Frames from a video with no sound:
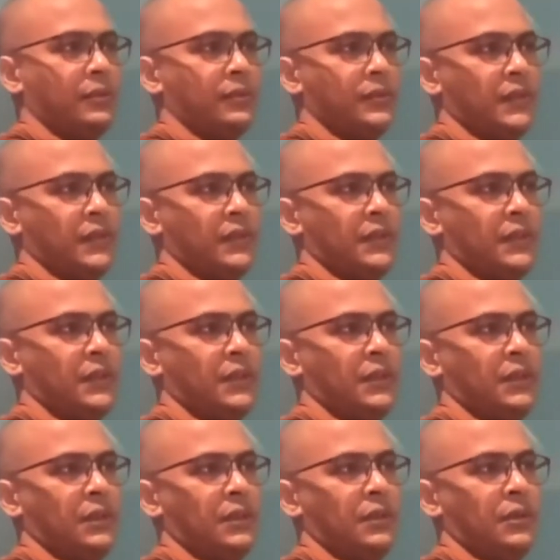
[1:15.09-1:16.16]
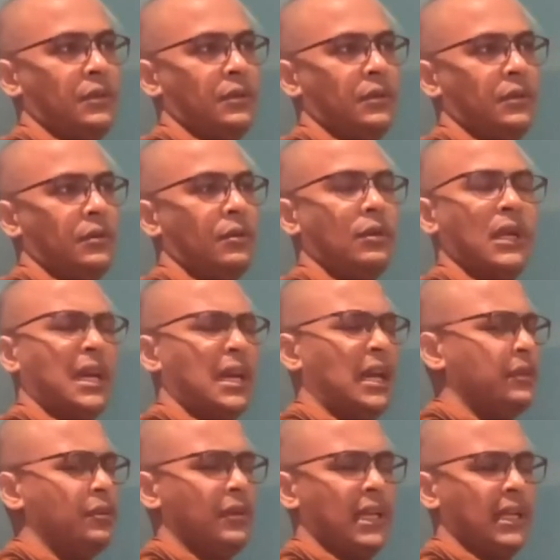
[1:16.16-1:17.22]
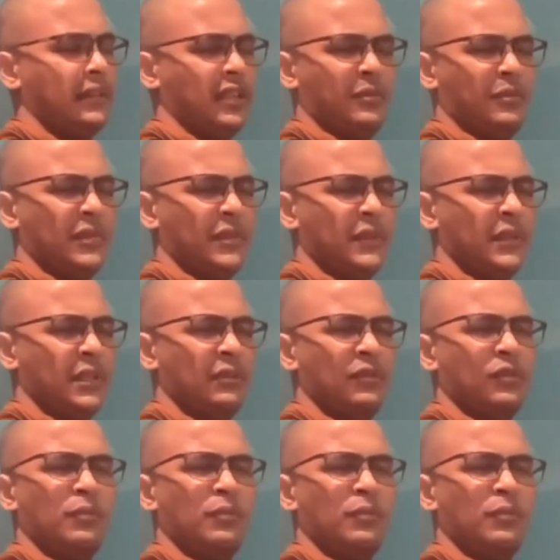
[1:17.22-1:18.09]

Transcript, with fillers: it. Okay, I don't like that person.